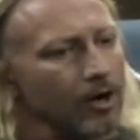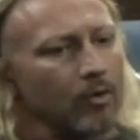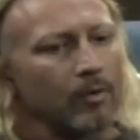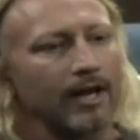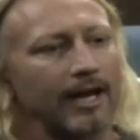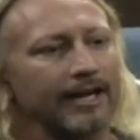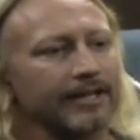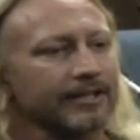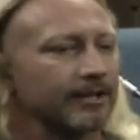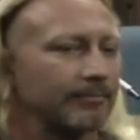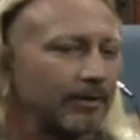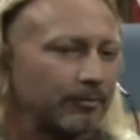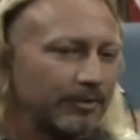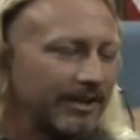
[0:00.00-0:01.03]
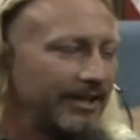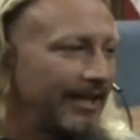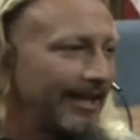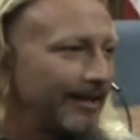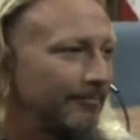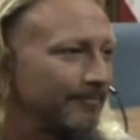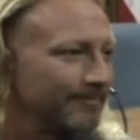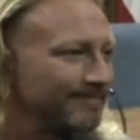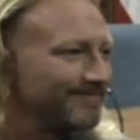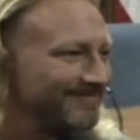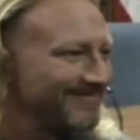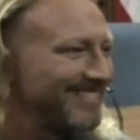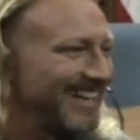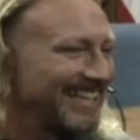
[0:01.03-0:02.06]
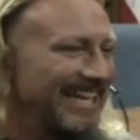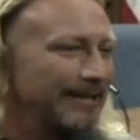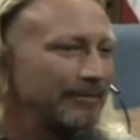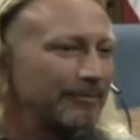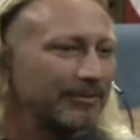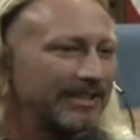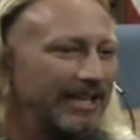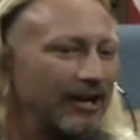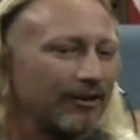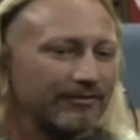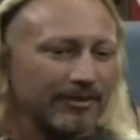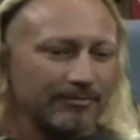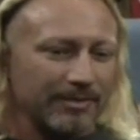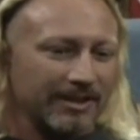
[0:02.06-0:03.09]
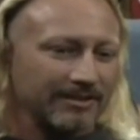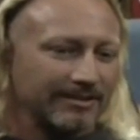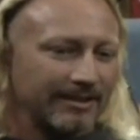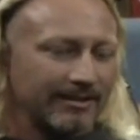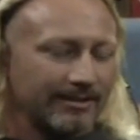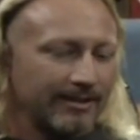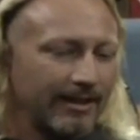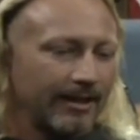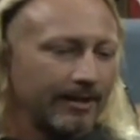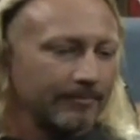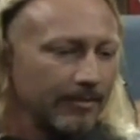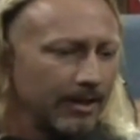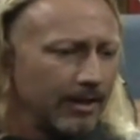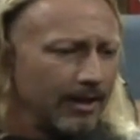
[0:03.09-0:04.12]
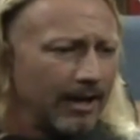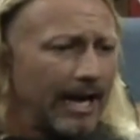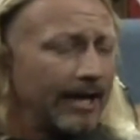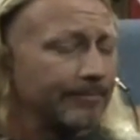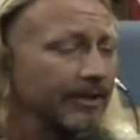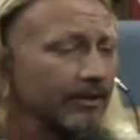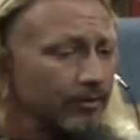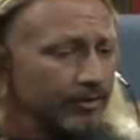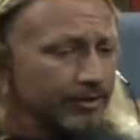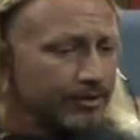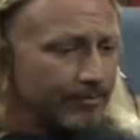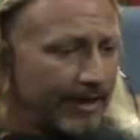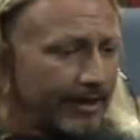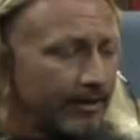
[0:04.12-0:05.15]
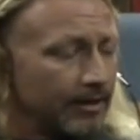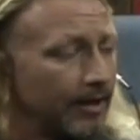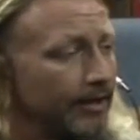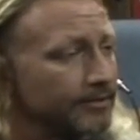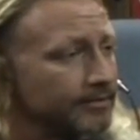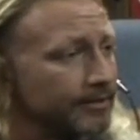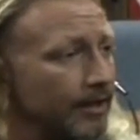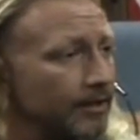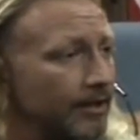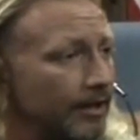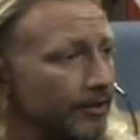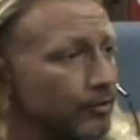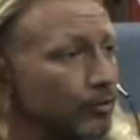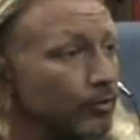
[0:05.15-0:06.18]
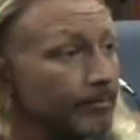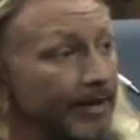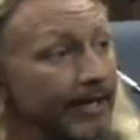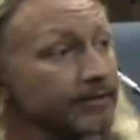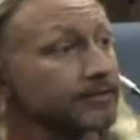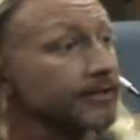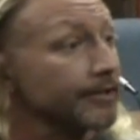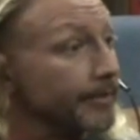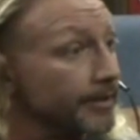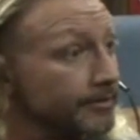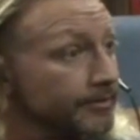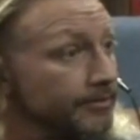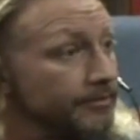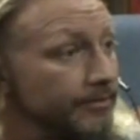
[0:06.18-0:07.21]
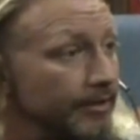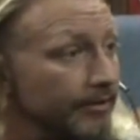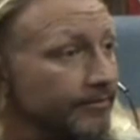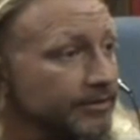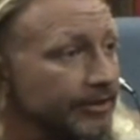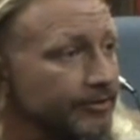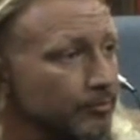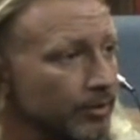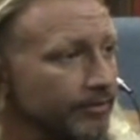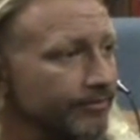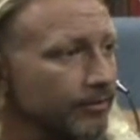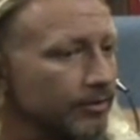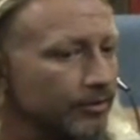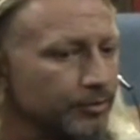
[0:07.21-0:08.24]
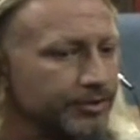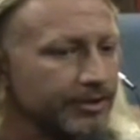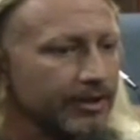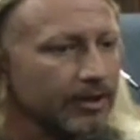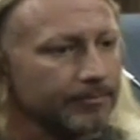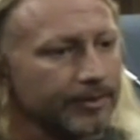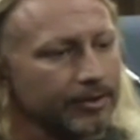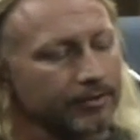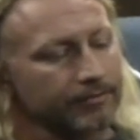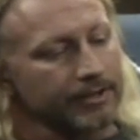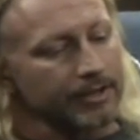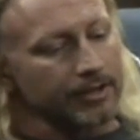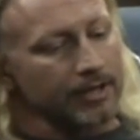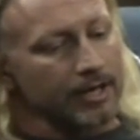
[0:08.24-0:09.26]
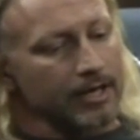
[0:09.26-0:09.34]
Well, I didn't come up with the name. I came up with the outfit because at the time I'd been going to Japan a lot and saw a lot of cool mask gimmicks and stuff because I was working for a lucha company over there.